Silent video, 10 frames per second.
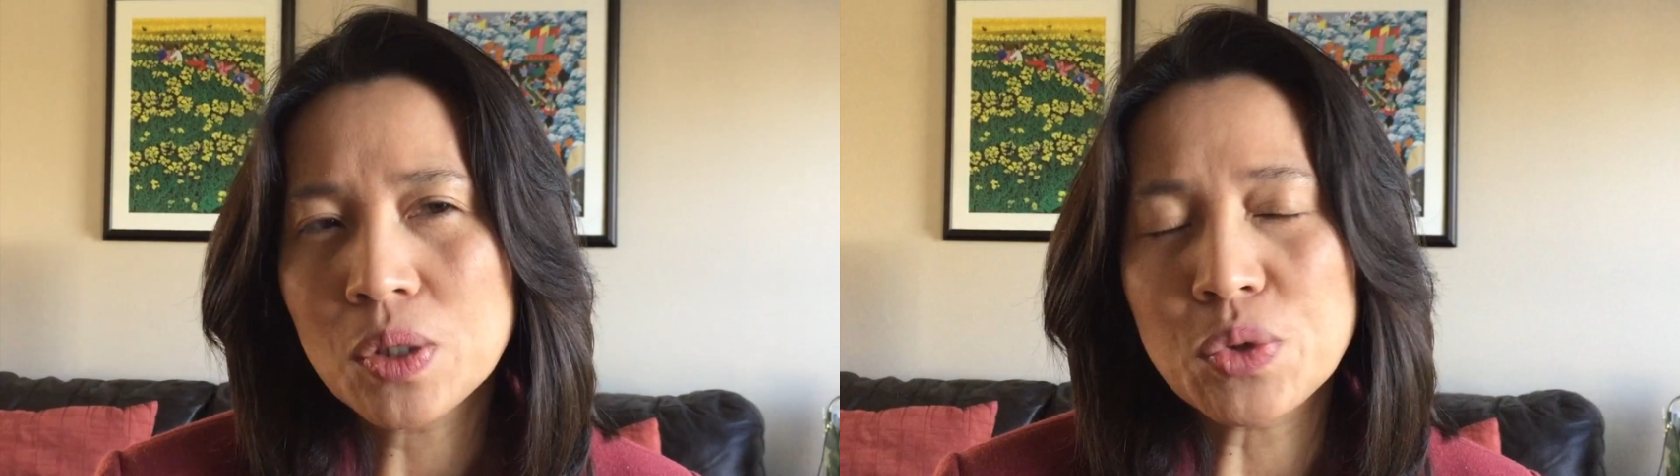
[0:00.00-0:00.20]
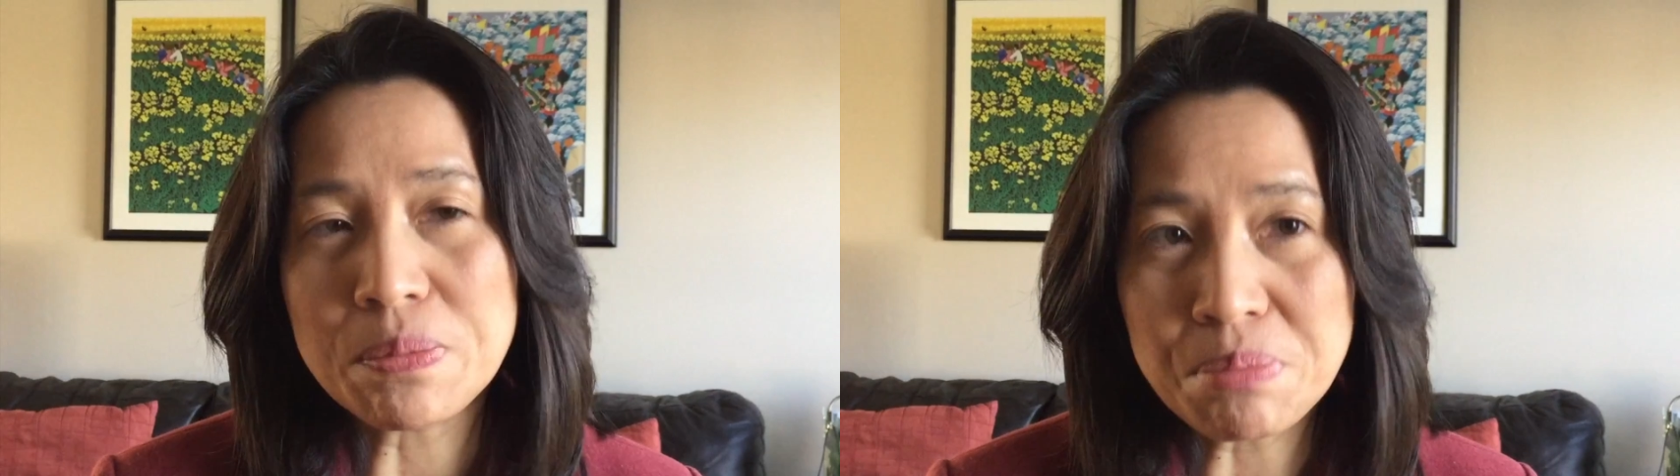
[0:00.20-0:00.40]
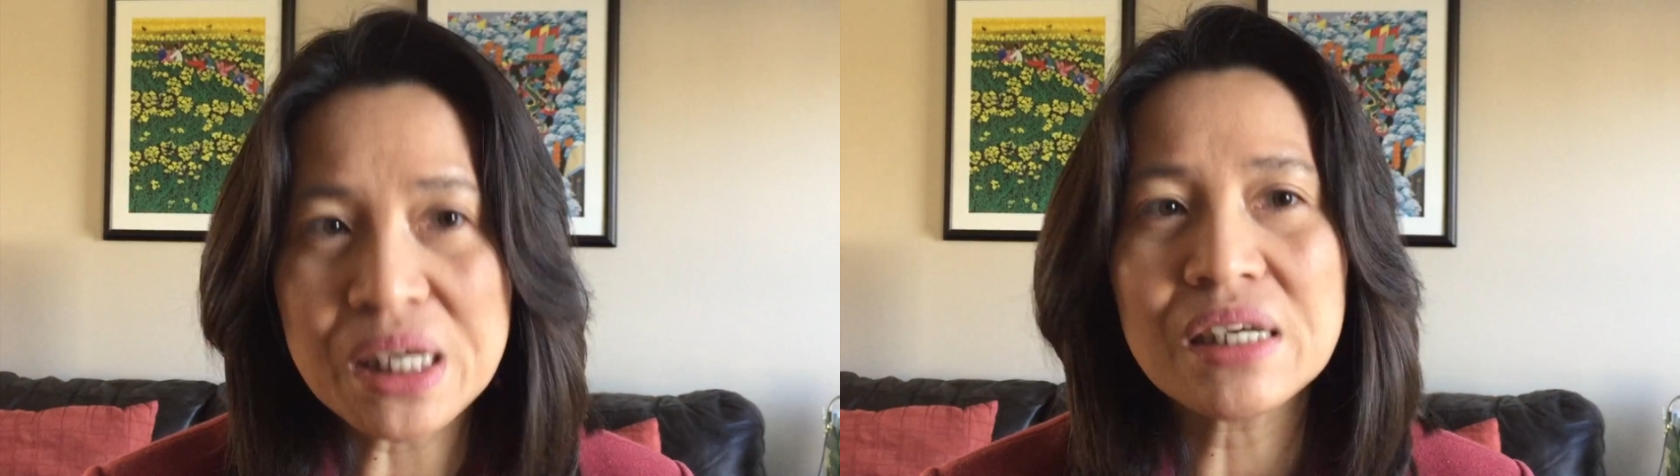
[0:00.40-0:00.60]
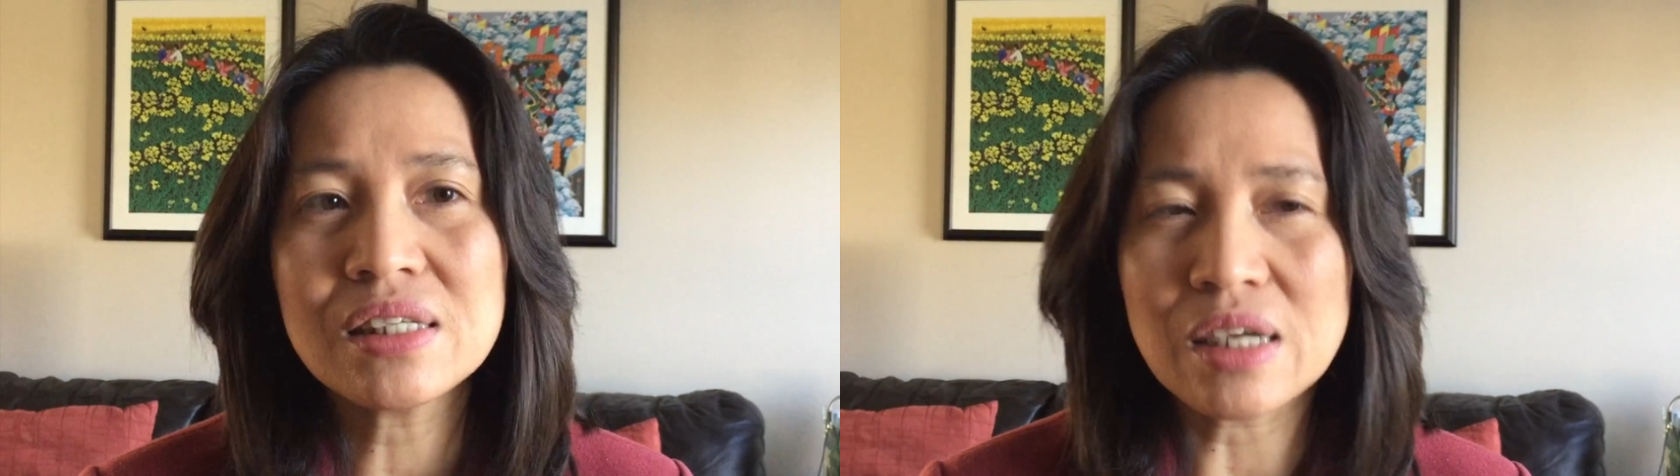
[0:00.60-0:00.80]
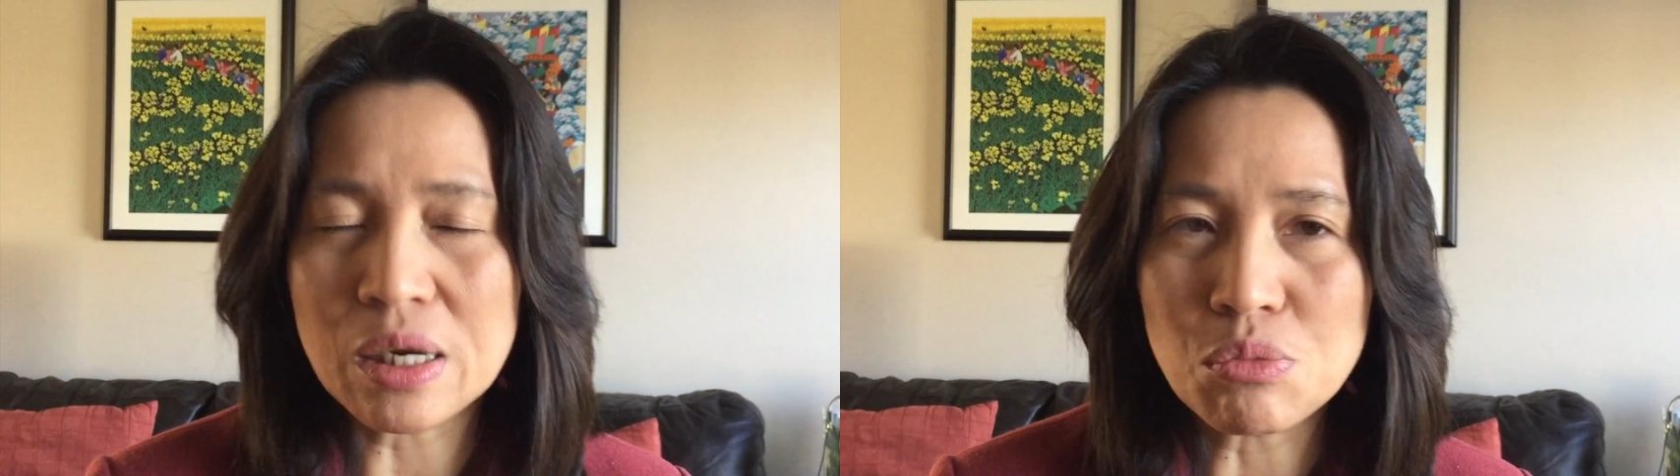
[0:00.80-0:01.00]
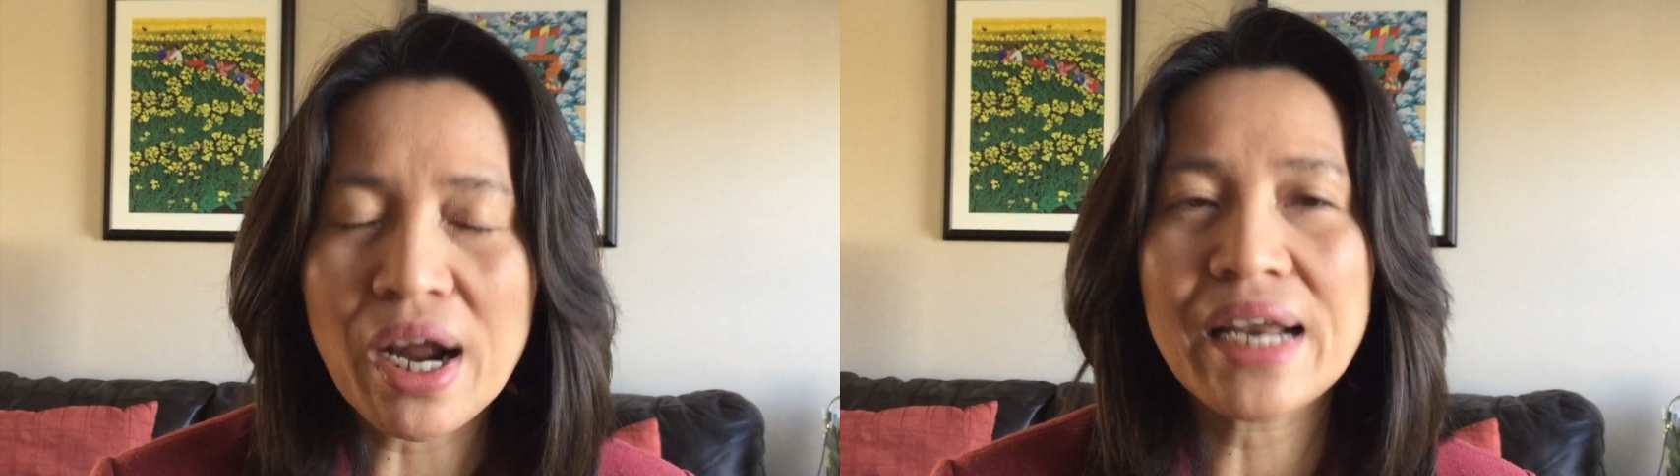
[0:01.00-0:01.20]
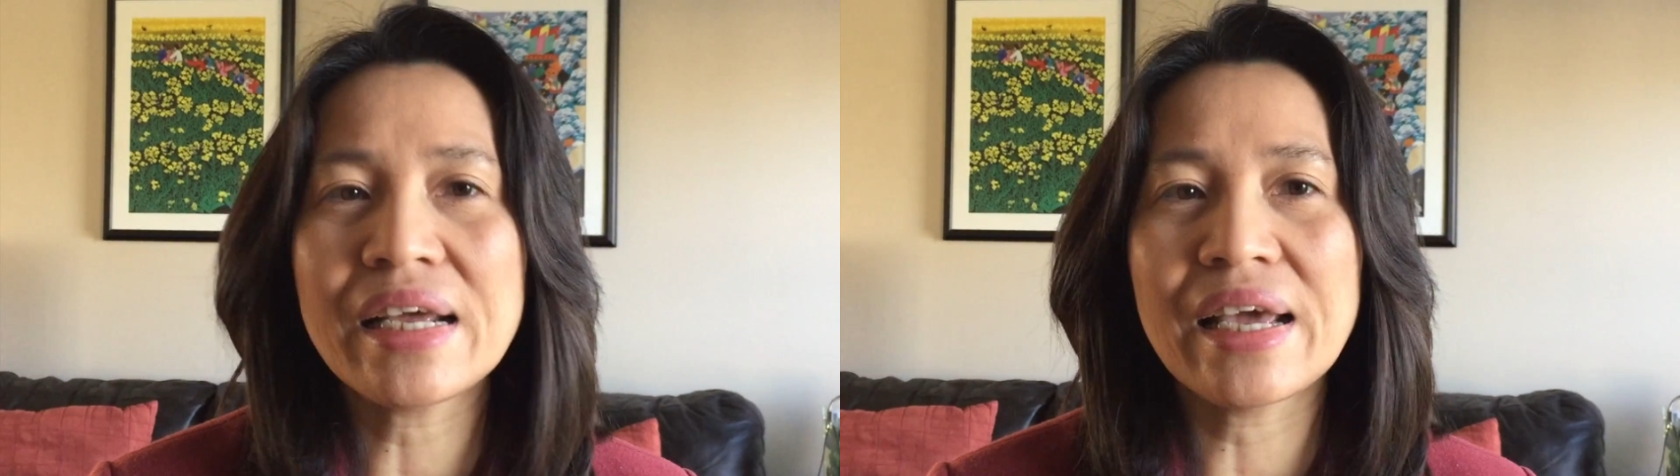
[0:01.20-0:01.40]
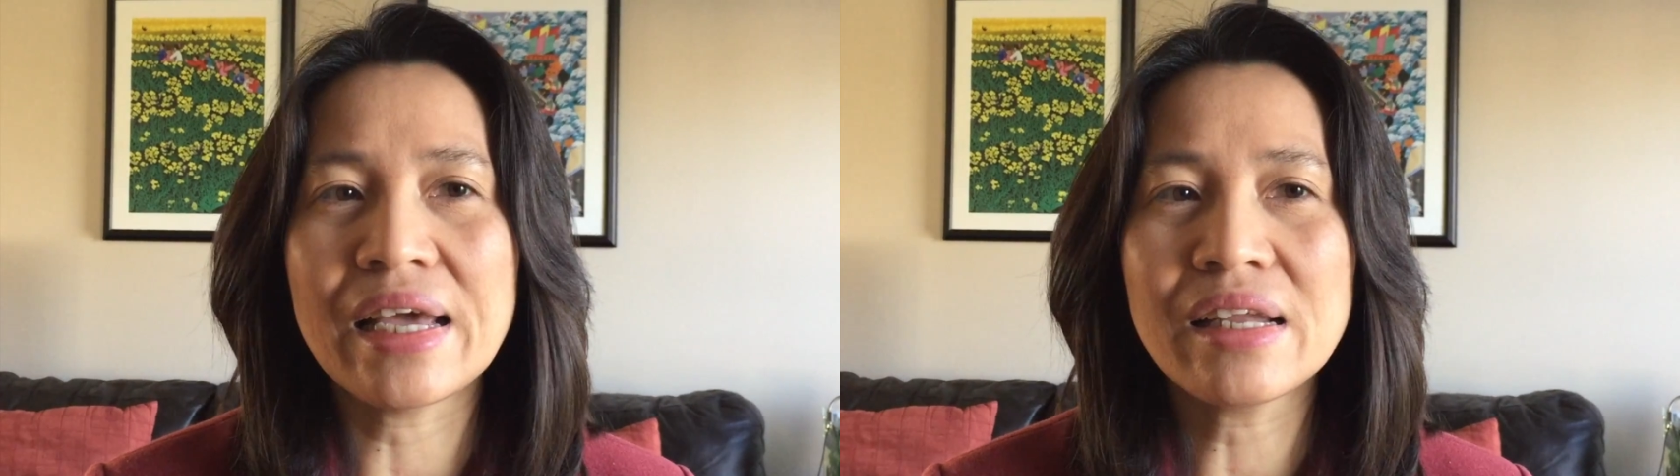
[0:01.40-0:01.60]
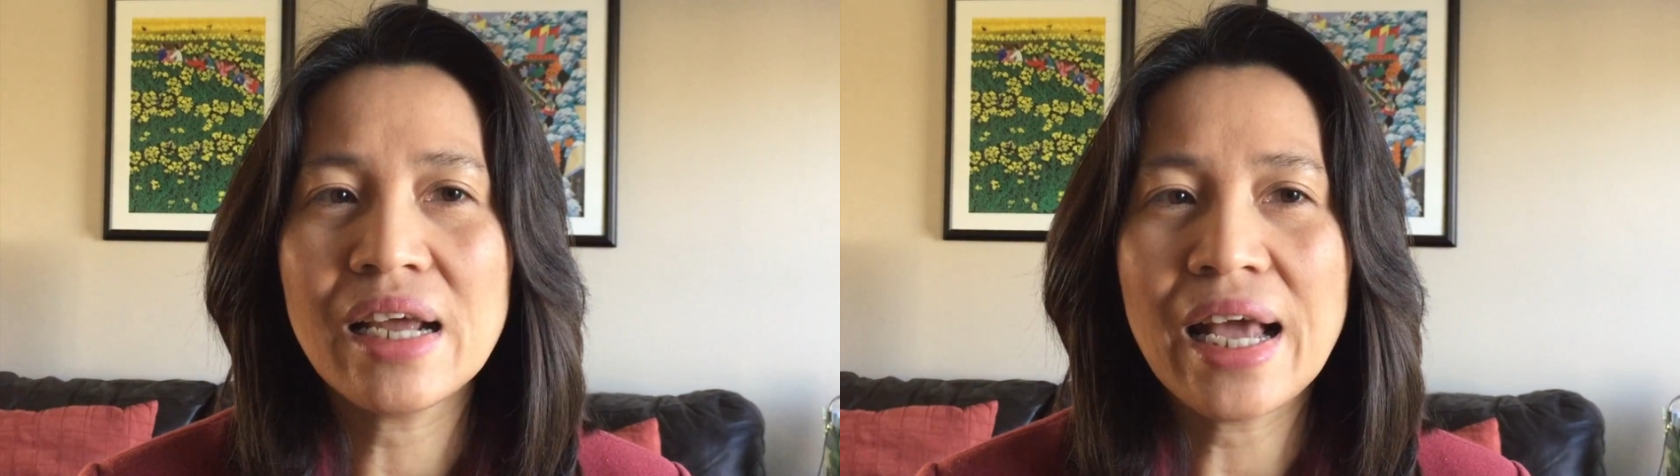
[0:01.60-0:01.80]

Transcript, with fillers: repeat and writing it